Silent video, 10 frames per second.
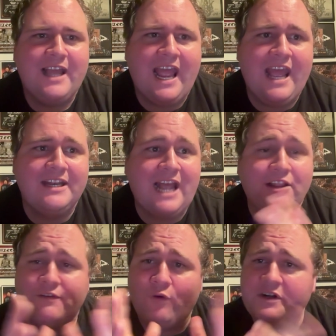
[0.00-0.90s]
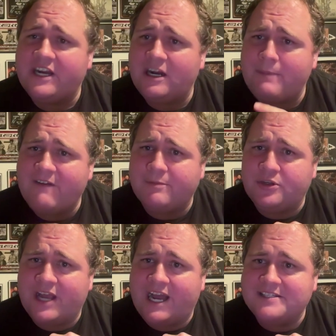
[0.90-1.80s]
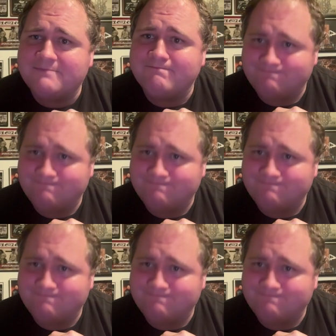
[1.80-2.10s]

And I look forward to hearing back from you guys.